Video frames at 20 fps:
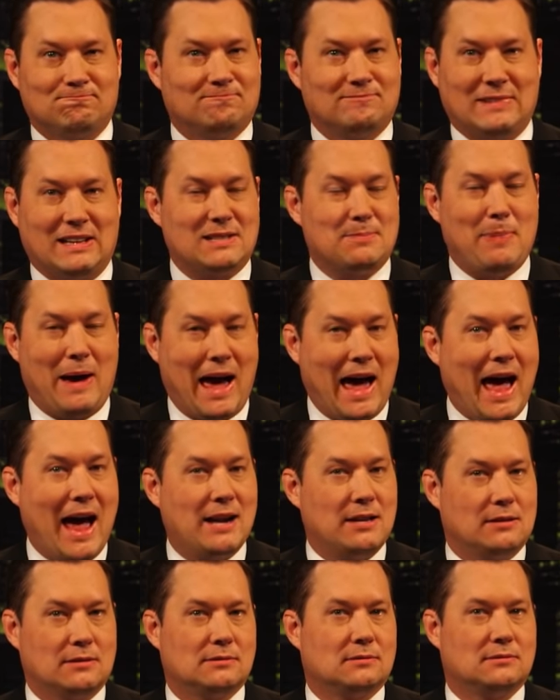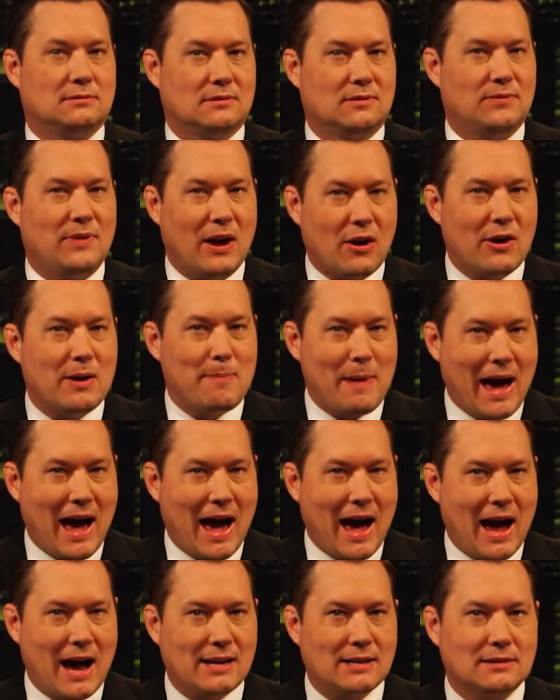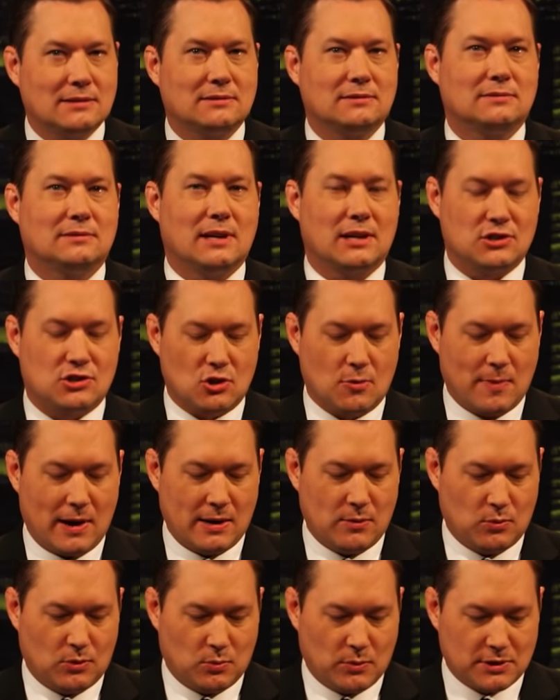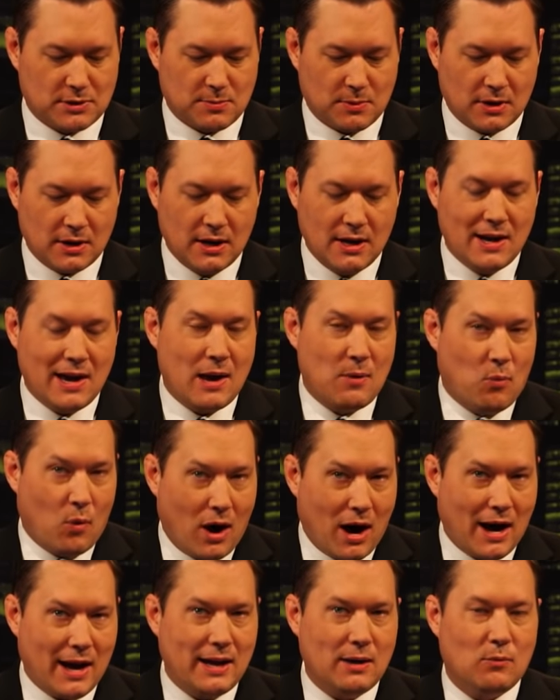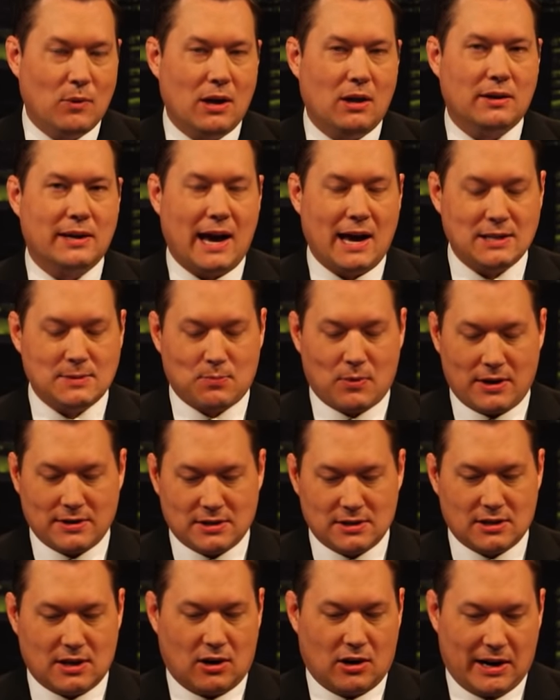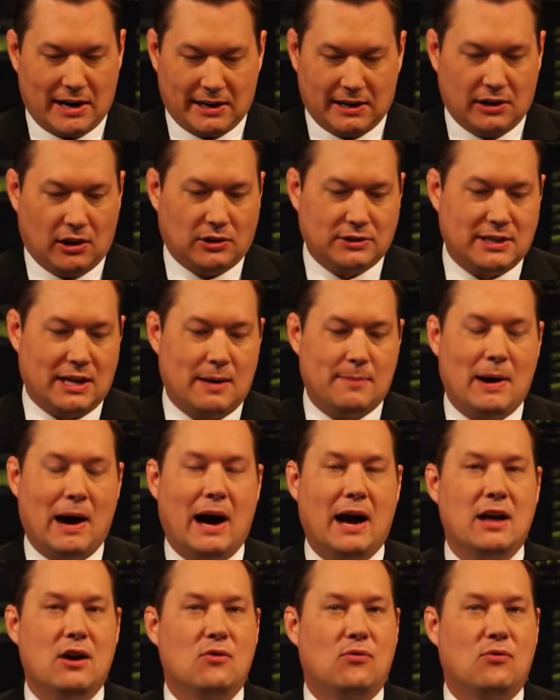That's bad, very bad, as Joe Biden would whisper. And why? Well, gas prices are at an all-time high,